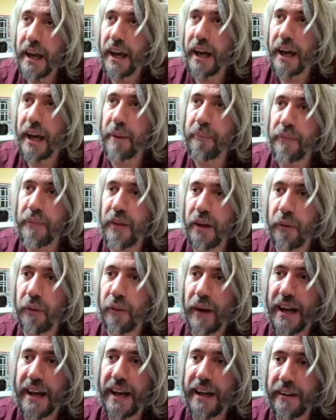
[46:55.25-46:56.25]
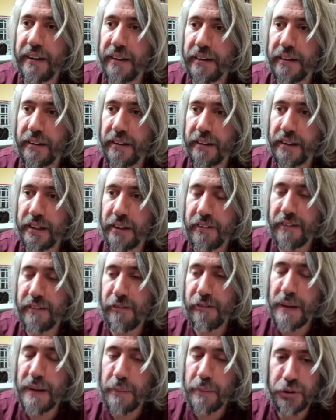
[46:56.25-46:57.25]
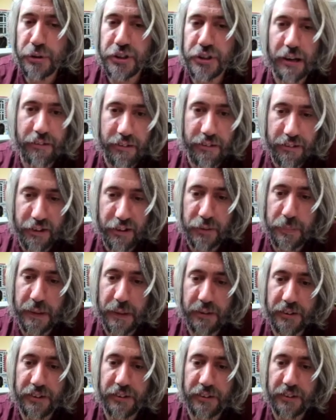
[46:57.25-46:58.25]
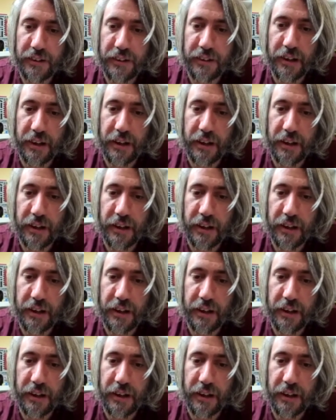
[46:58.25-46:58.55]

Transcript: um, where you know there are people sharing their experiences and,